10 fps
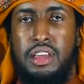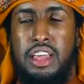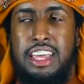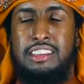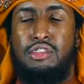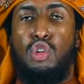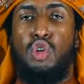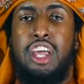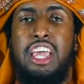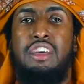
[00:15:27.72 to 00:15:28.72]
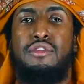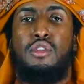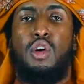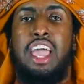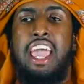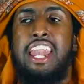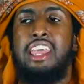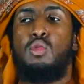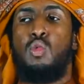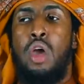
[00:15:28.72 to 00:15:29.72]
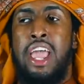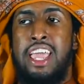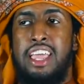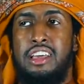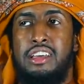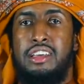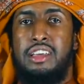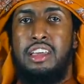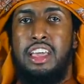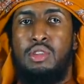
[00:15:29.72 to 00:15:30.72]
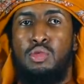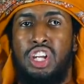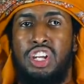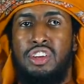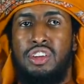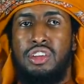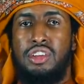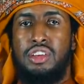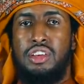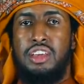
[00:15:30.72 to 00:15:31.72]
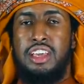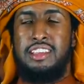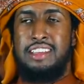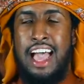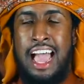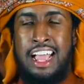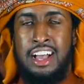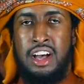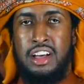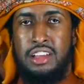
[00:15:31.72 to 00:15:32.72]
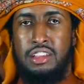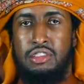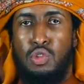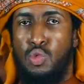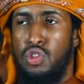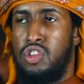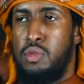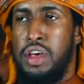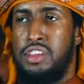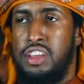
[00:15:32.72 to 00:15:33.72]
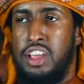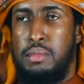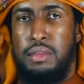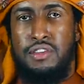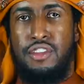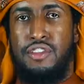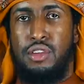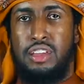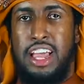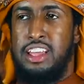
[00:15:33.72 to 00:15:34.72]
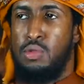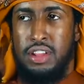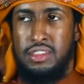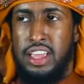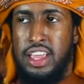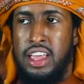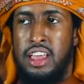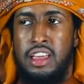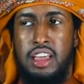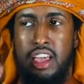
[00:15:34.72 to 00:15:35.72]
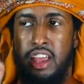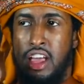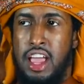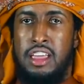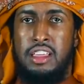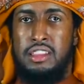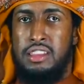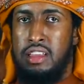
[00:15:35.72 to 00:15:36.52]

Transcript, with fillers: He's looking for any way in which his anger towards this person can be fulfilled. And he wants it in a